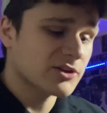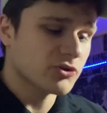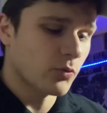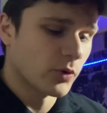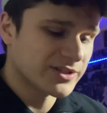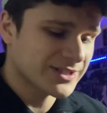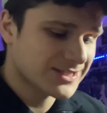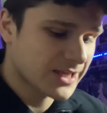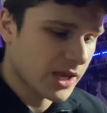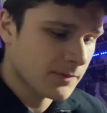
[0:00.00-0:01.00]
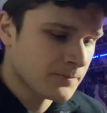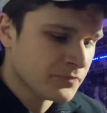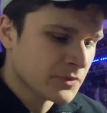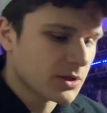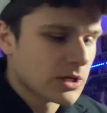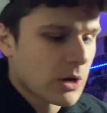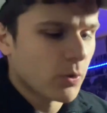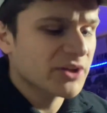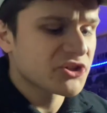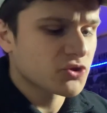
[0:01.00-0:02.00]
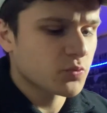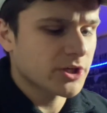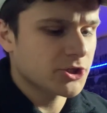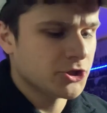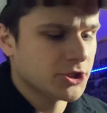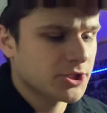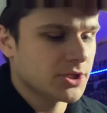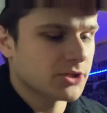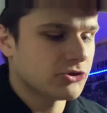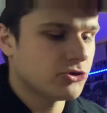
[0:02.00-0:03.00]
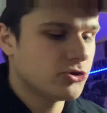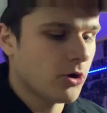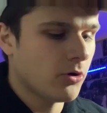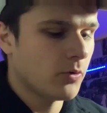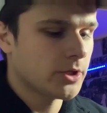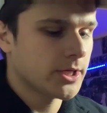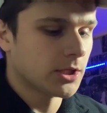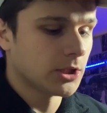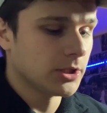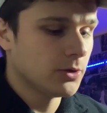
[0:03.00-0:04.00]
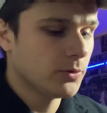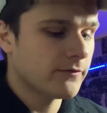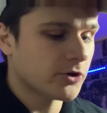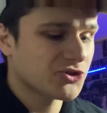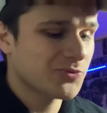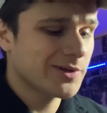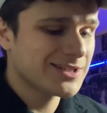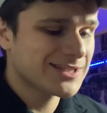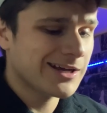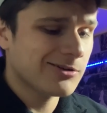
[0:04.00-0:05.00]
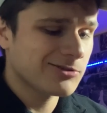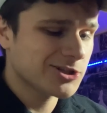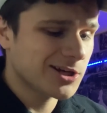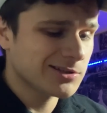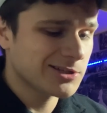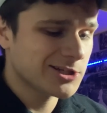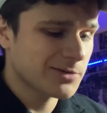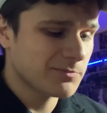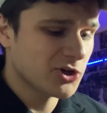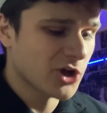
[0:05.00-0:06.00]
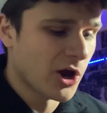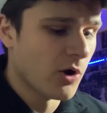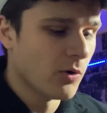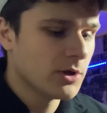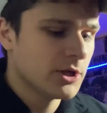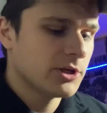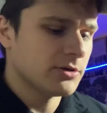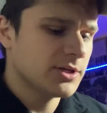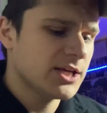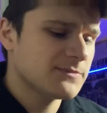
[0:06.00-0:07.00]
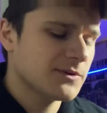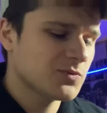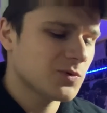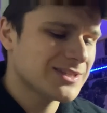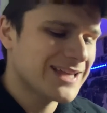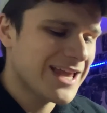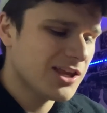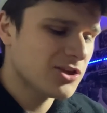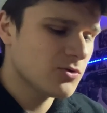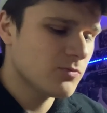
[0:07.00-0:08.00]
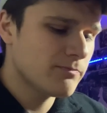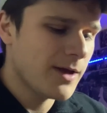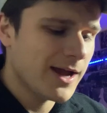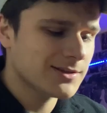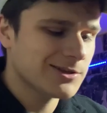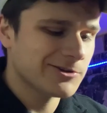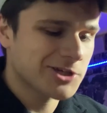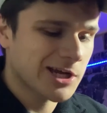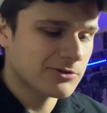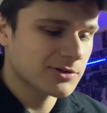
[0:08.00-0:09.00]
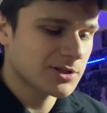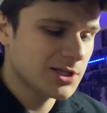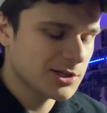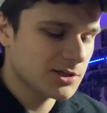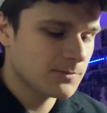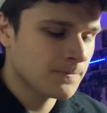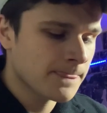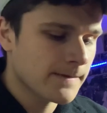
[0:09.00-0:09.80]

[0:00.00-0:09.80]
So what does it say? What is a Swedish cookie? It's dough when you get a load of our Swedish style chocolate chip dough. Your taste buds will take you back to your childhood kitchen.